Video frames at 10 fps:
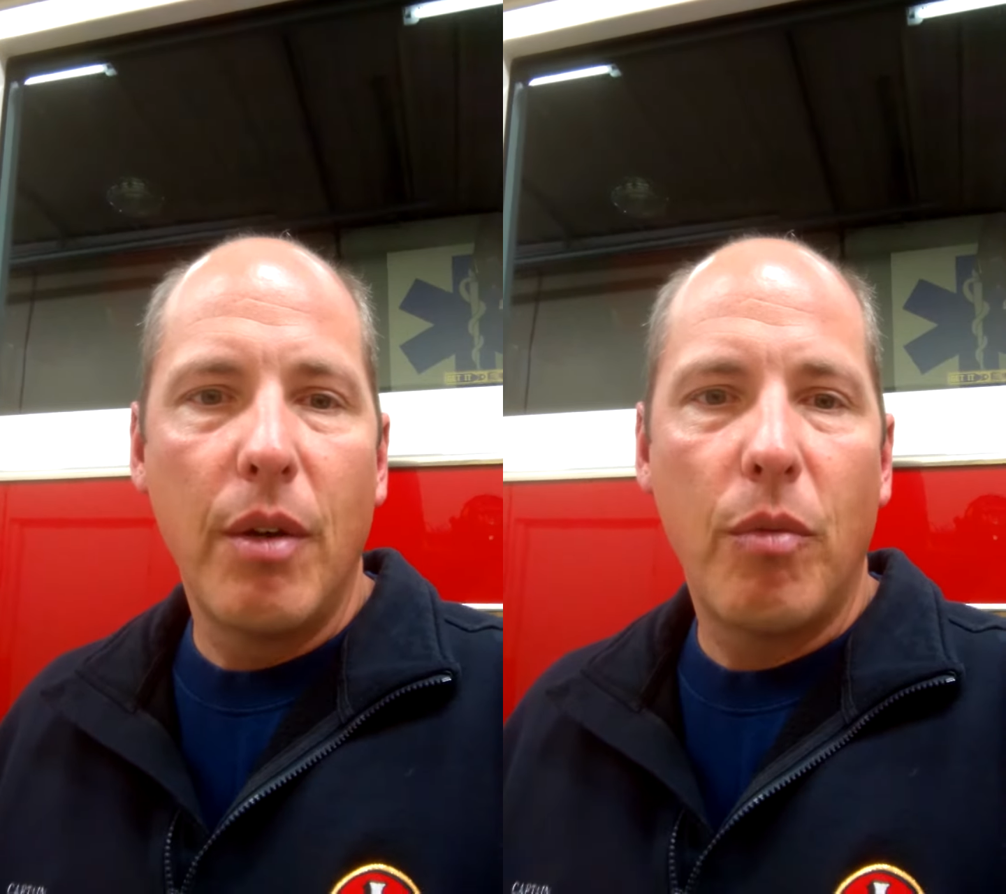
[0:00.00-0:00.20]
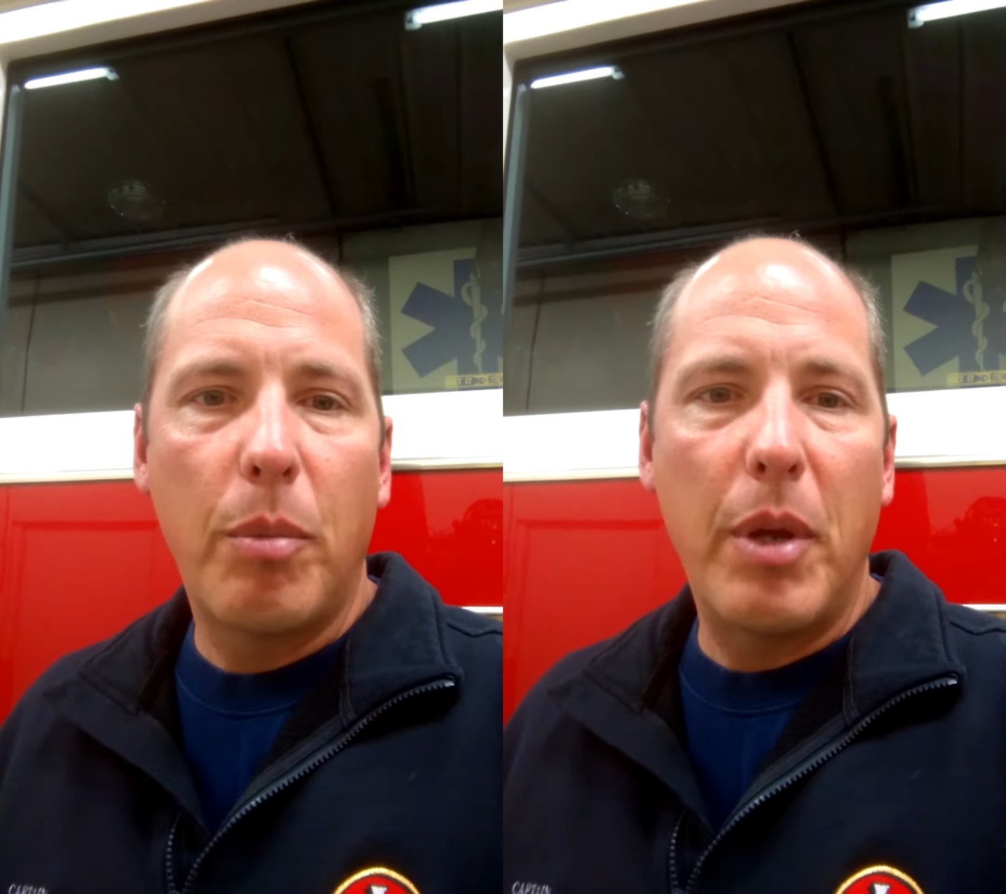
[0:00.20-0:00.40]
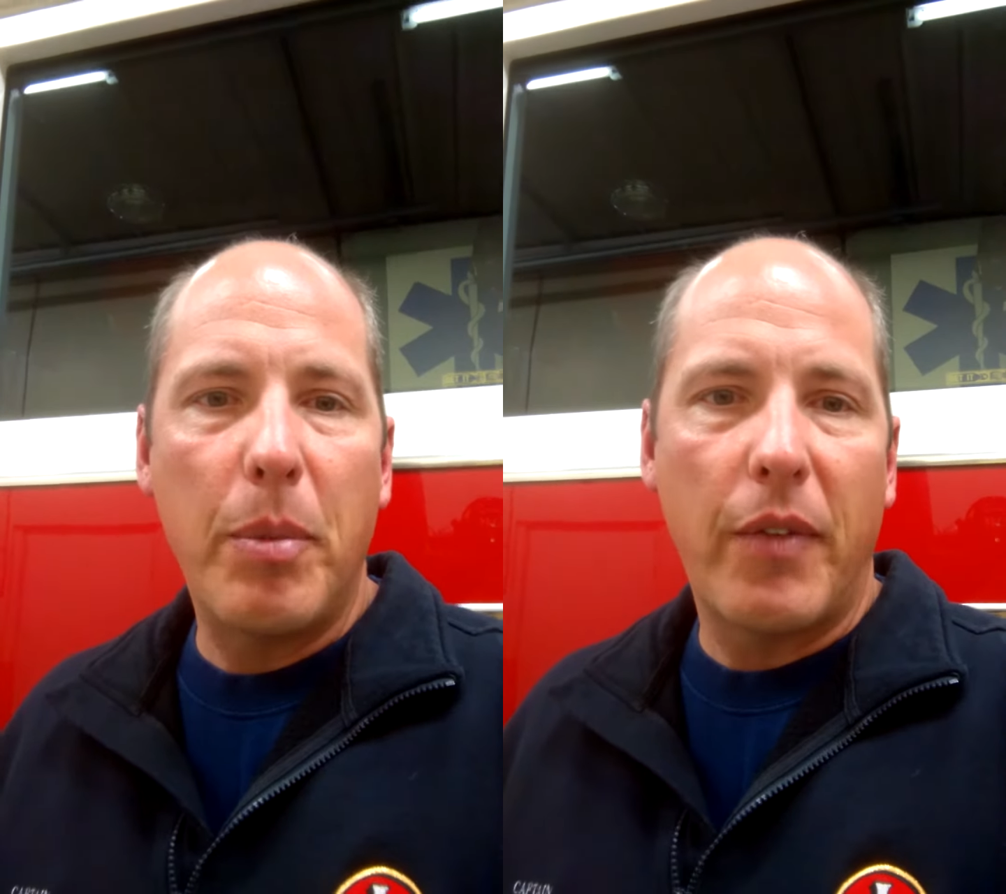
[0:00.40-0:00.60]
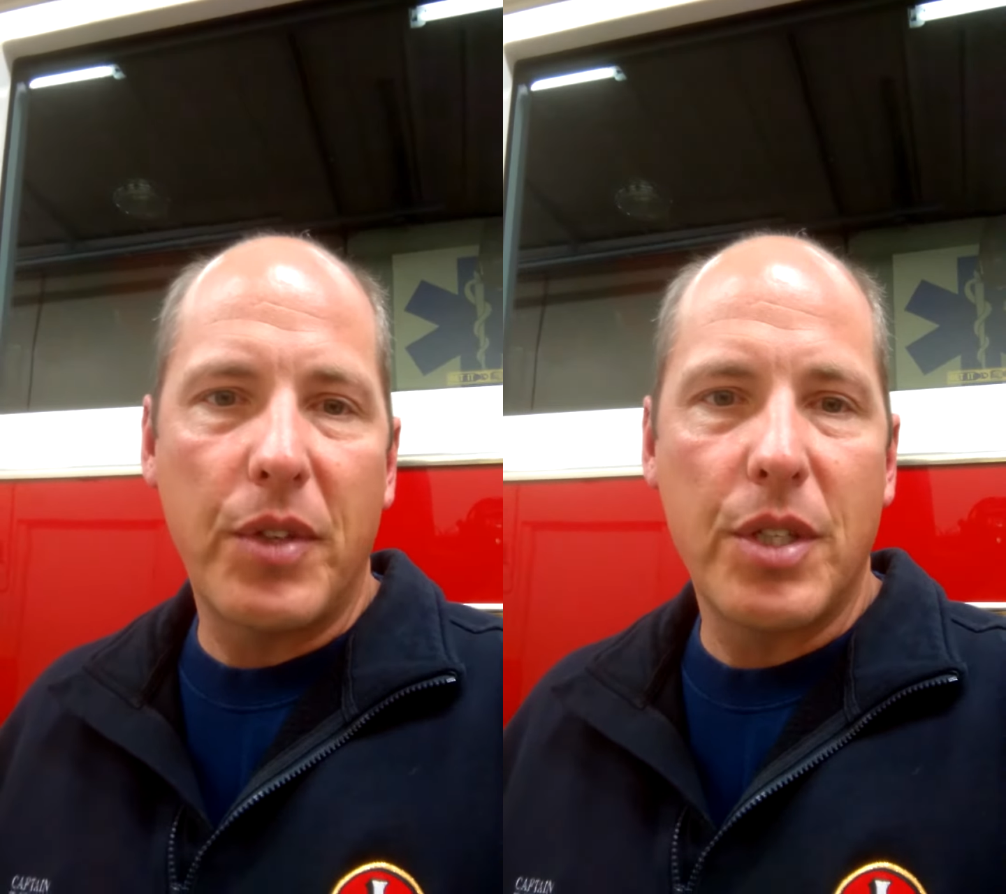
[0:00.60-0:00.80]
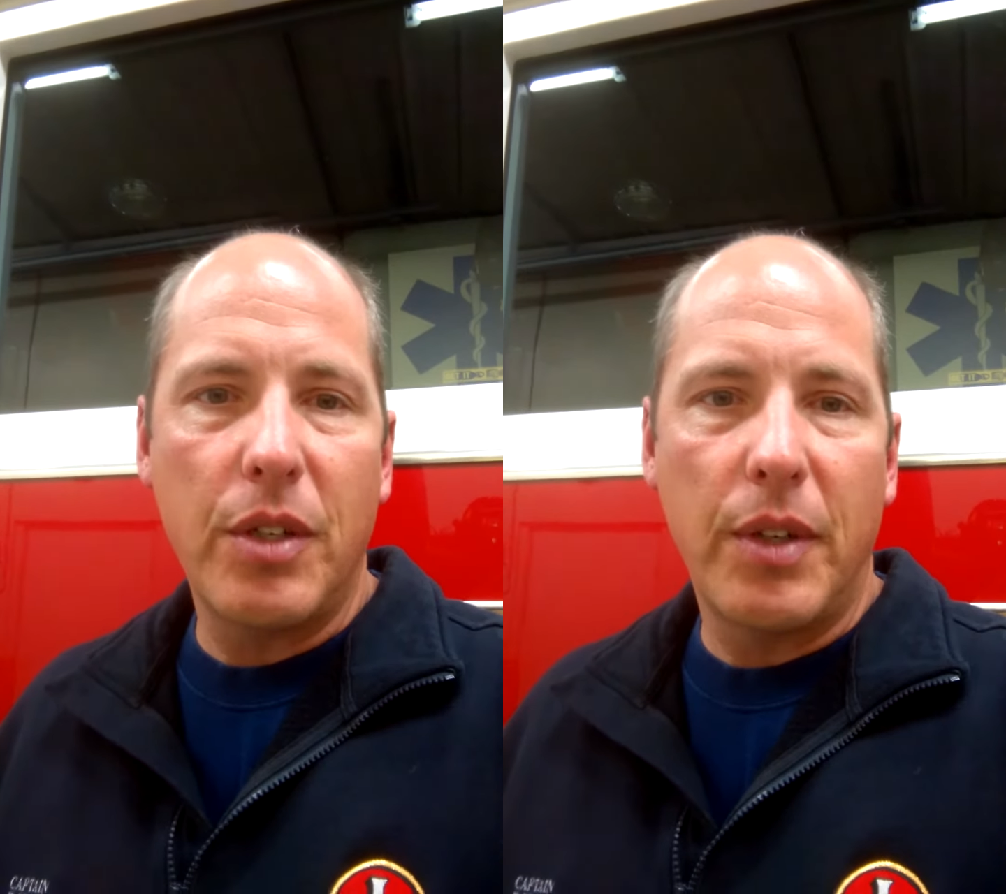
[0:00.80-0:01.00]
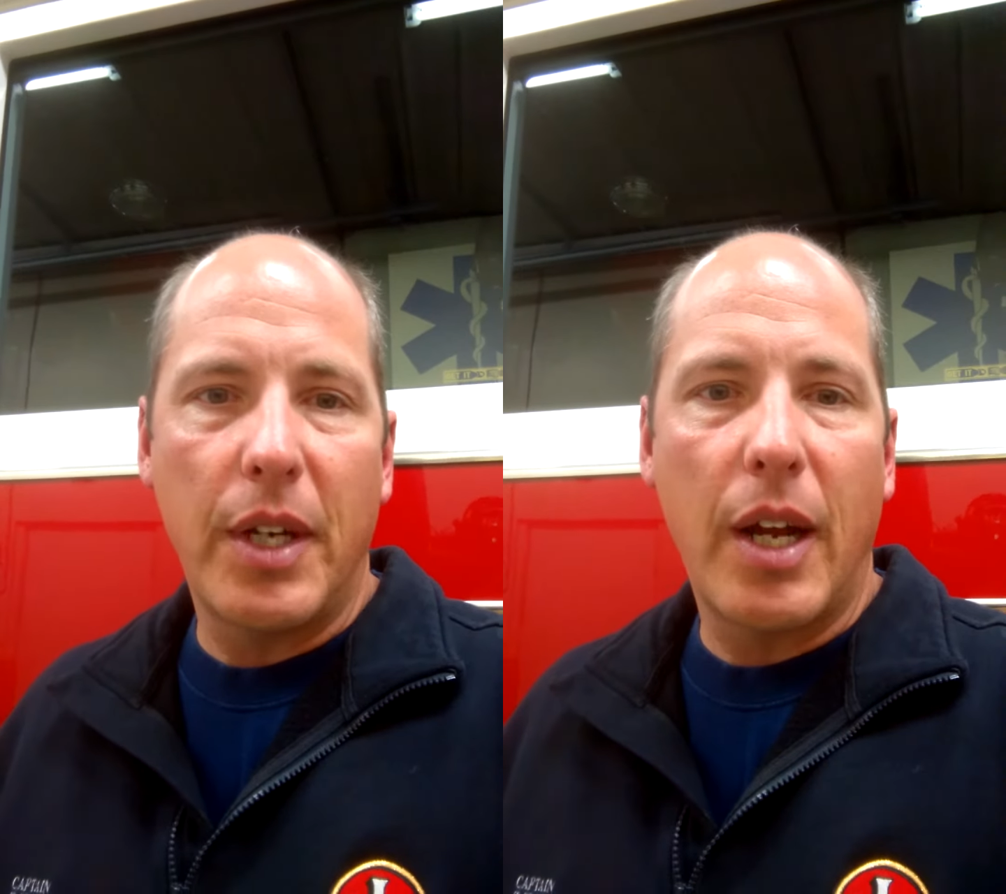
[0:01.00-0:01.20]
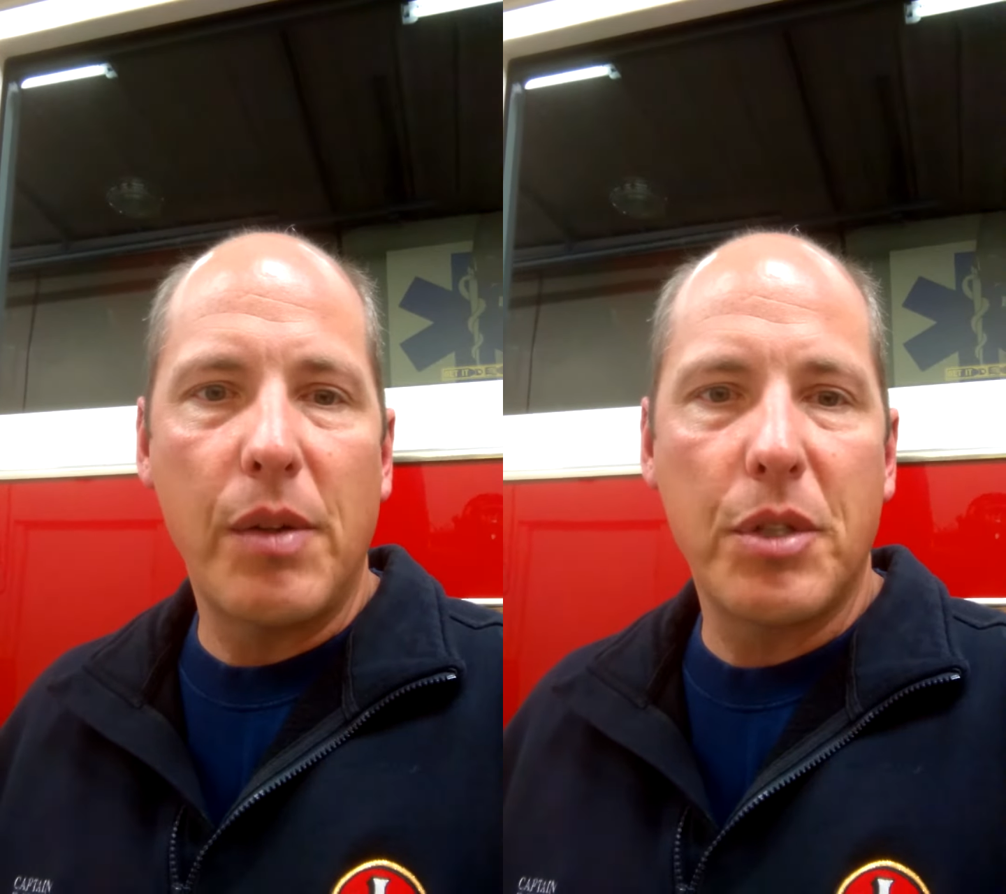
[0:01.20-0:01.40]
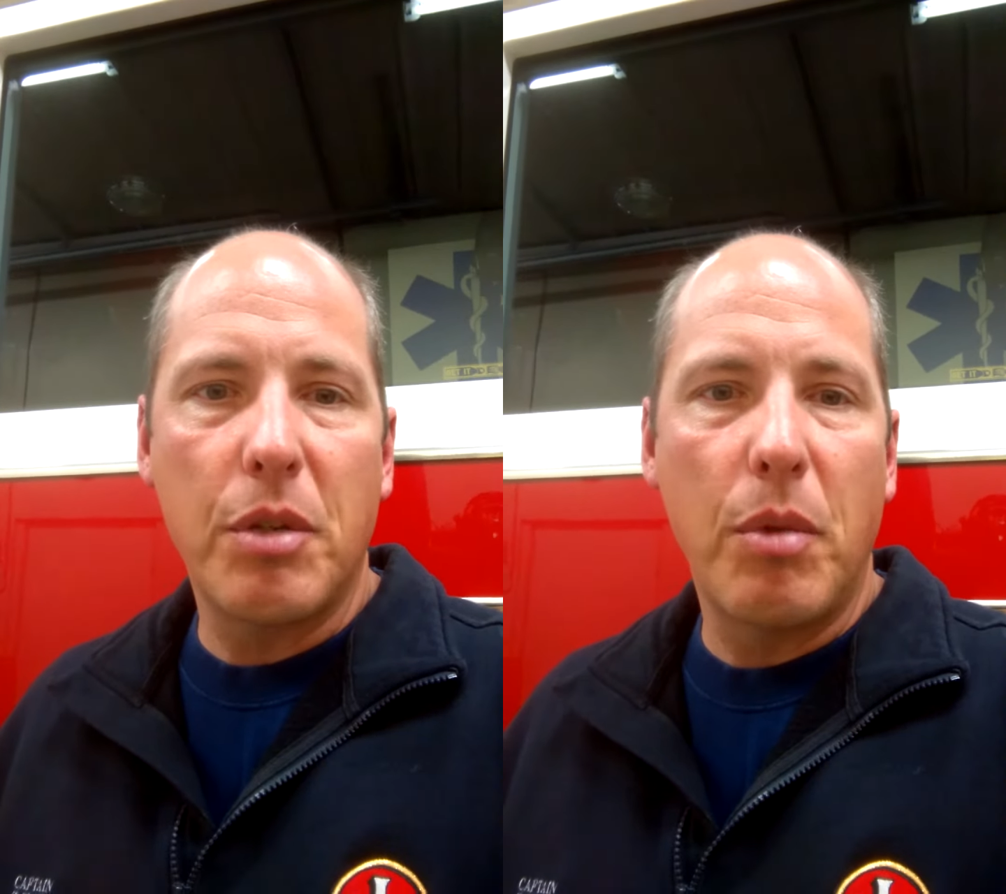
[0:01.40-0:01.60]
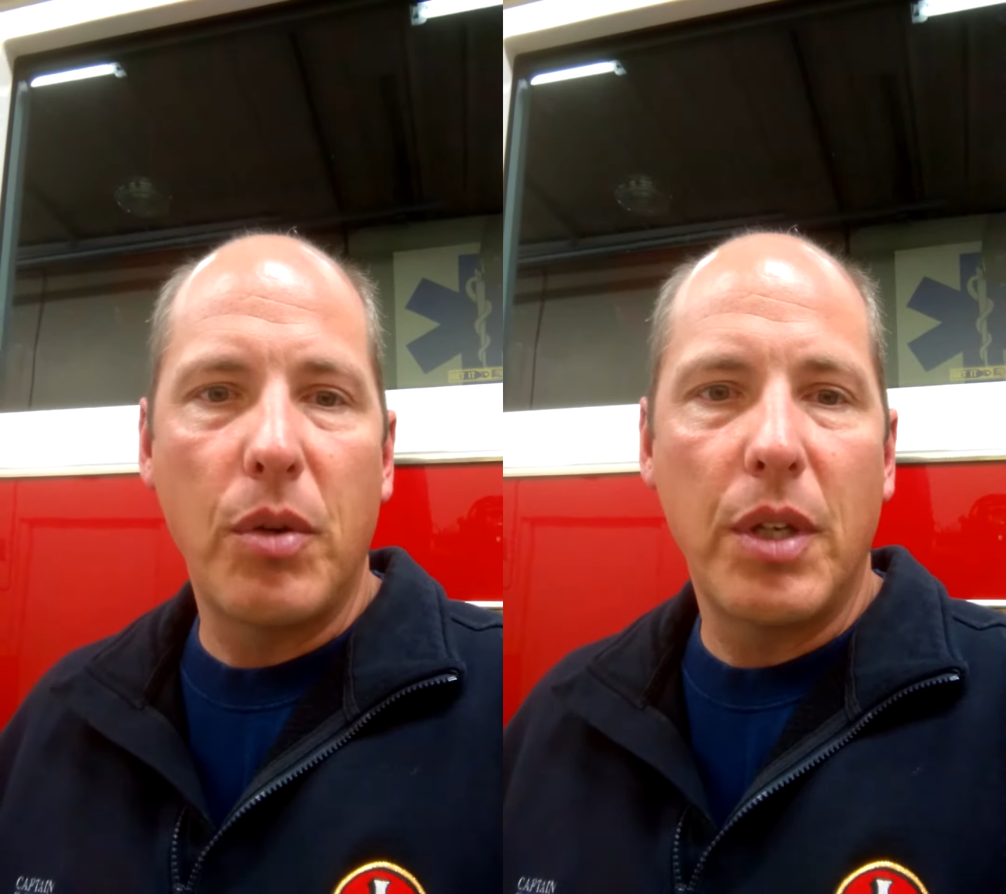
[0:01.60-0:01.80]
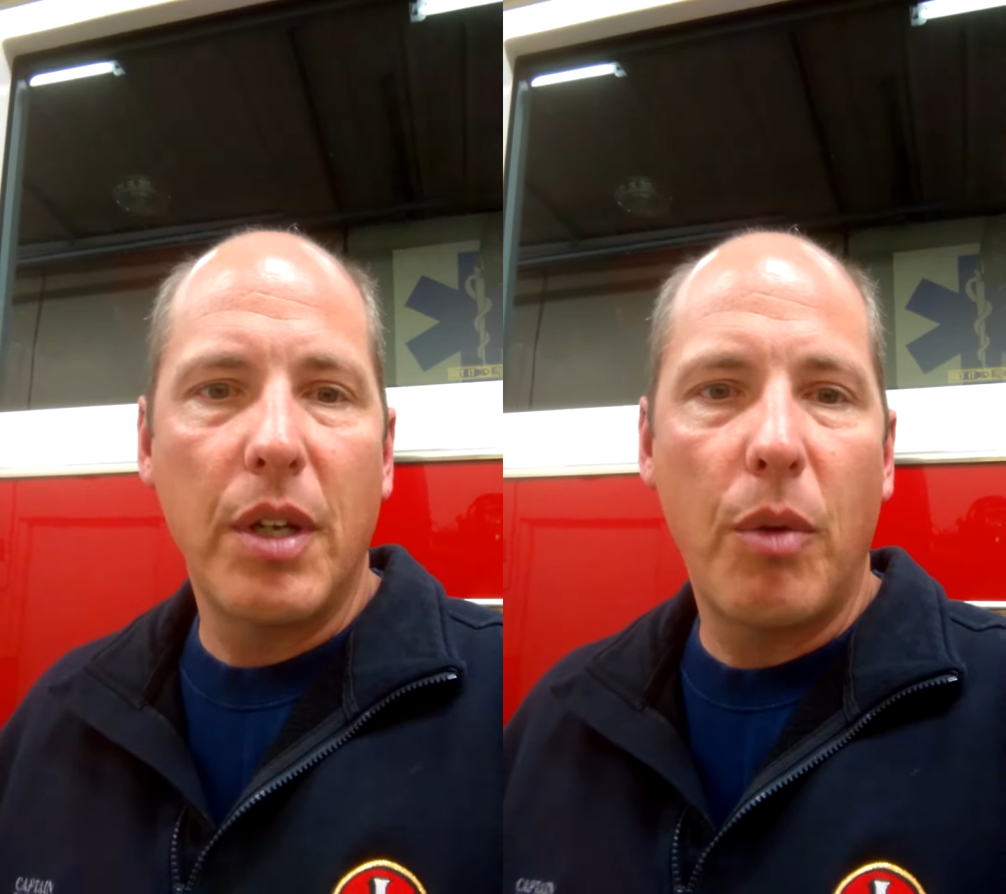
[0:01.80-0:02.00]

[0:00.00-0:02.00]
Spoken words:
where people have to steal anhydrous ammonia,